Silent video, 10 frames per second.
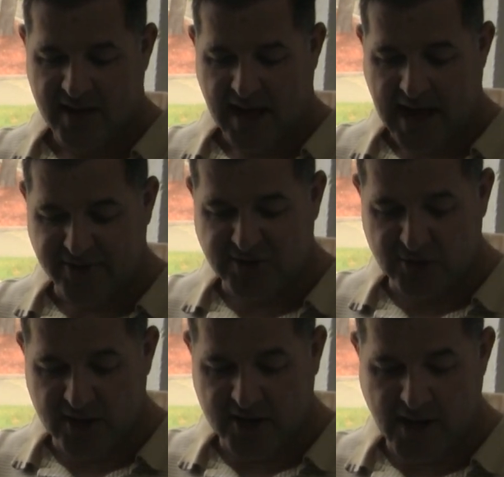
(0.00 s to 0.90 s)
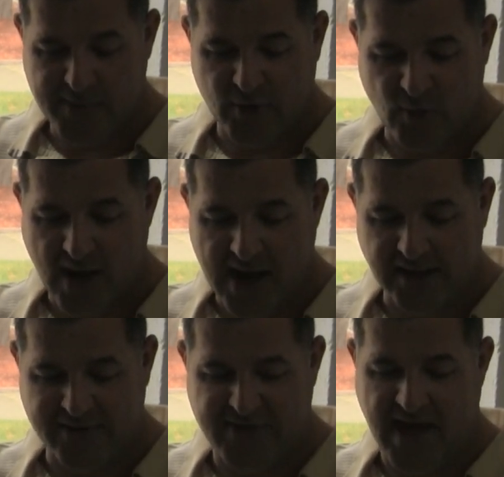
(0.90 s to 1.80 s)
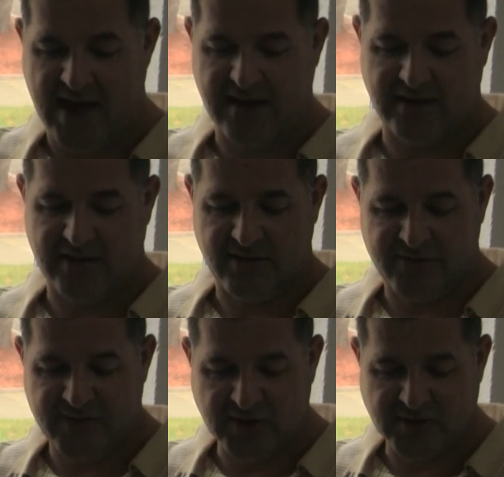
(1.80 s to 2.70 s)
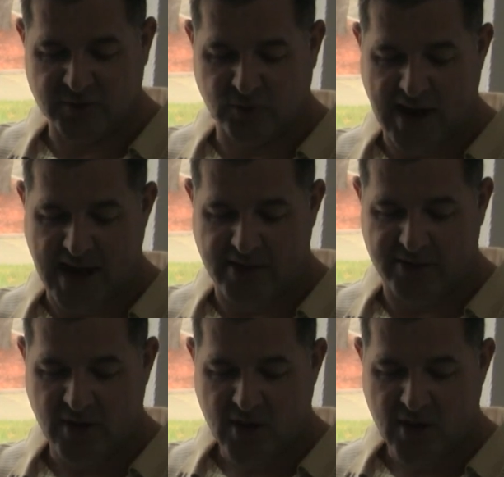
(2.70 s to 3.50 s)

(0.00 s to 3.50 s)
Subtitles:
hath drunk up the wine of thine fierce wrath.